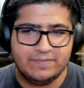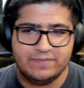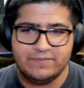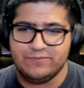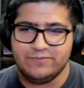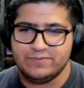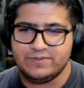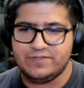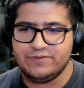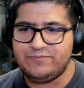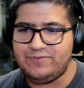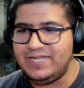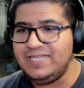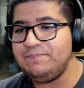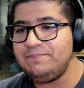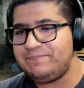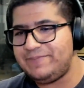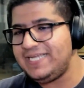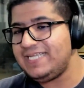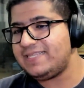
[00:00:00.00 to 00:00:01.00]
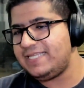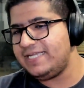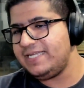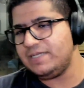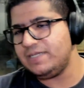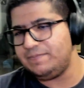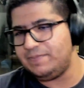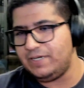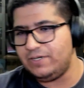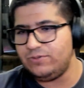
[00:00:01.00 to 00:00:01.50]
The one big thing
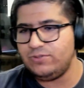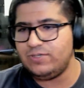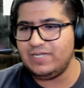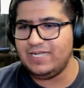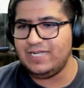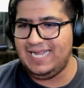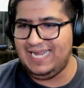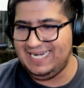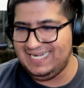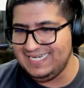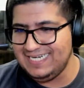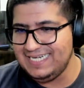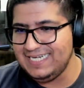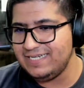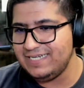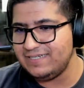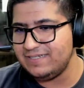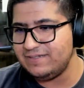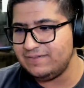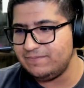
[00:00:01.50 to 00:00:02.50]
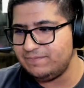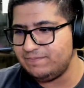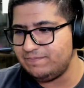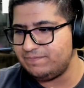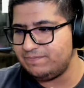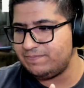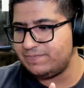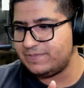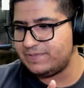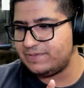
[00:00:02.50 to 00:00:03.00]
about any
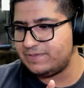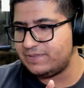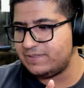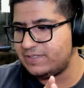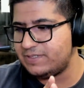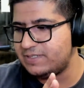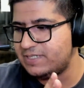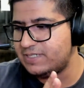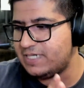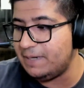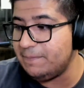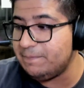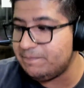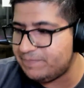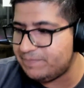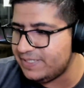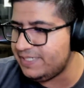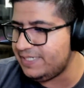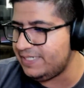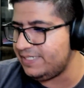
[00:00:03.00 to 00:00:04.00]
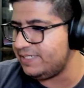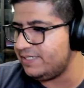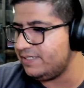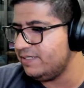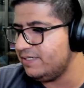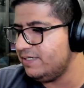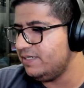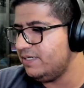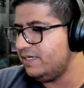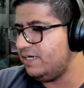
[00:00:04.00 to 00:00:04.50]
company
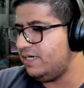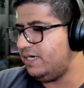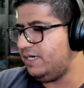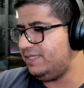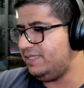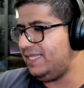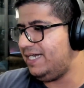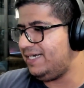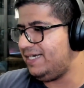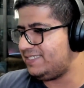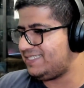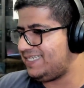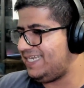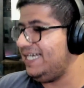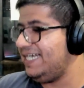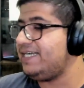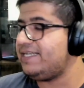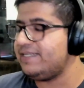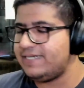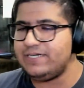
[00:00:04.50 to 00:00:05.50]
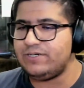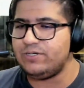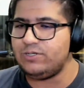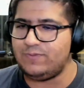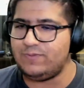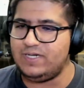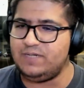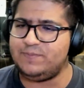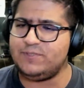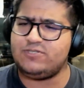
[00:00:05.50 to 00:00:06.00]
that is catering to
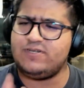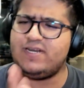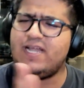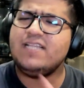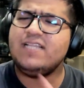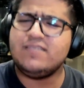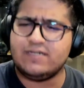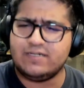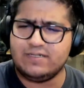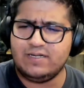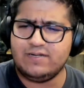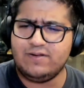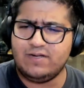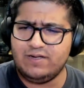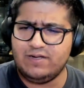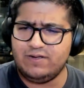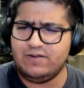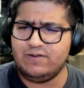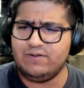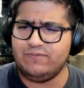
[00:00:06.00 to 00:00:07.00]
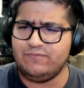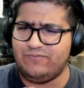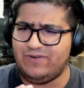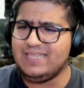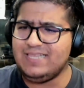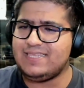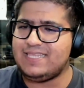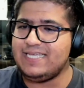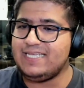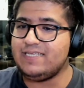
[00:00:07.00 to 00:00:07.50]
developers, or rather, one
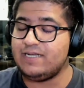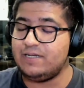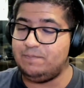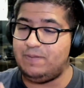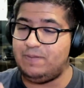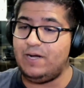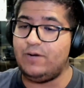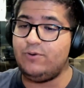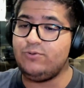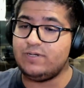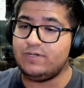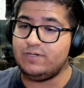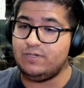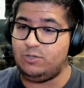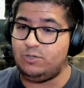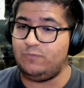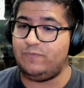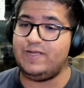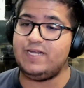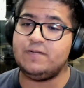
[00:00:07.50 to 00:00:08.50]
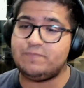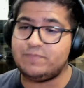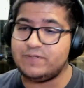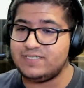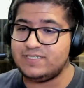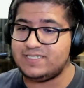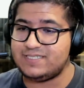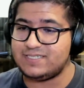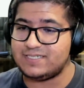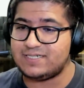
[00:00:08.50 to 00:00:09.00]
thing about developers
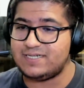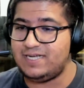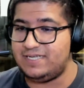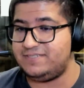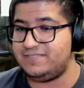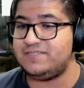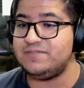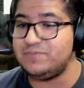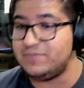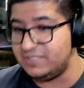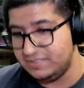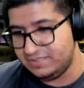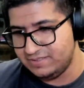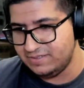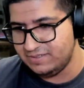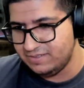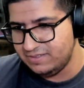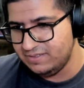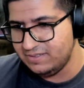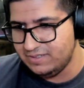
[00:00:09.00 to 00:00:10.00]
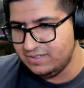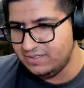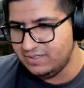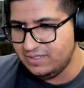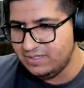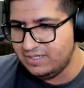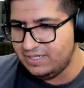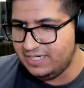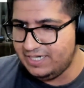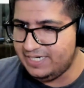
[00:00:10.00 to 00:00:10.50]
as a customers
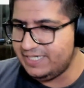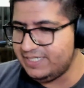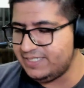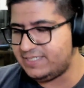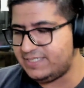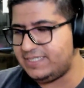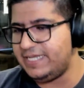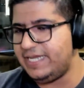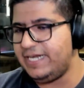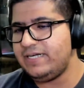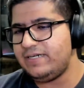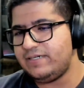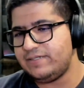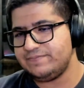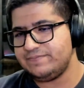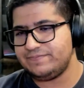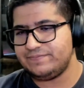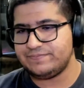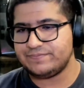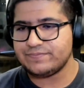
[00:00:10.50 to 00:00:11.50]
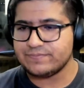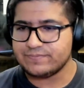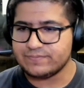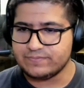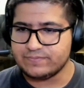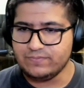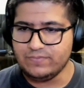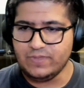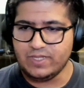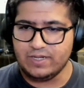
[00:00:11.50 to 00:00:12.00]
is that
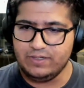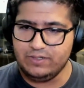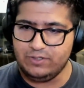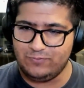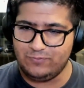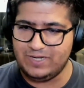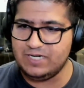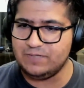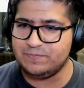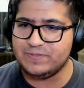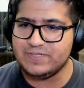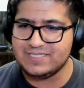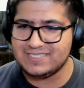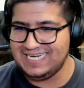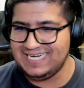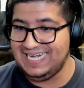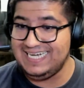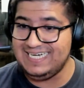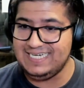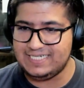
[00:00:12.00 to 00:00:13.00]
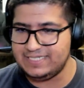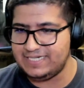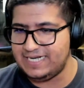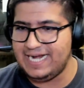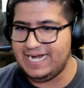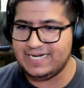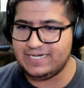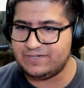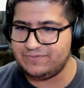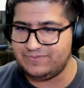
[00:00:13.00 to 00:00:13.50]
developers
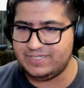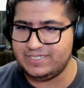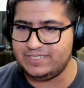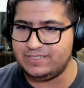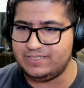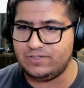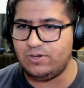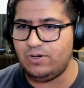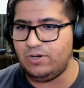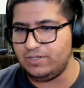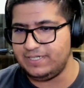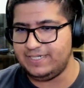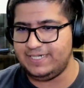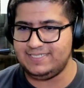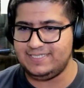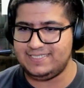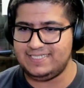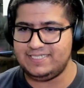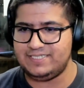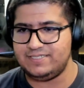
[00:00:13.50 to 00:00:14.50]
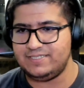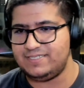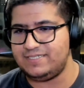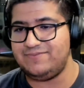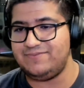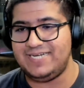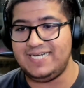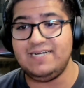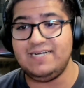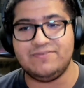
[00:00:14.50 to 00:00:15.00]
interact with organizations in a
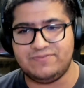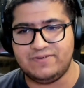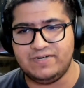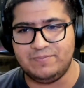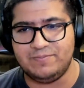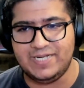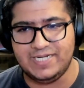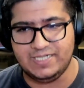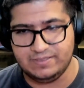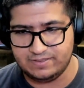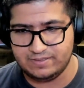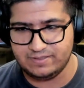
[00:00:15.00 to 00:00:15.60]
very different manner.